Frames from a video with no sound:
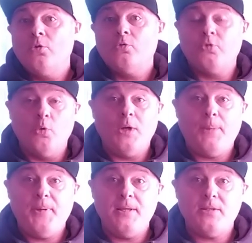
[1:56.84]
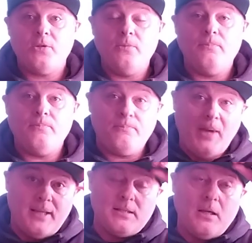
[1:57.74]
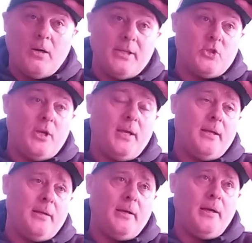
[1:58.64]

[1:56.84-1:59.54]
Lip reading: crawl up his backside, yeah?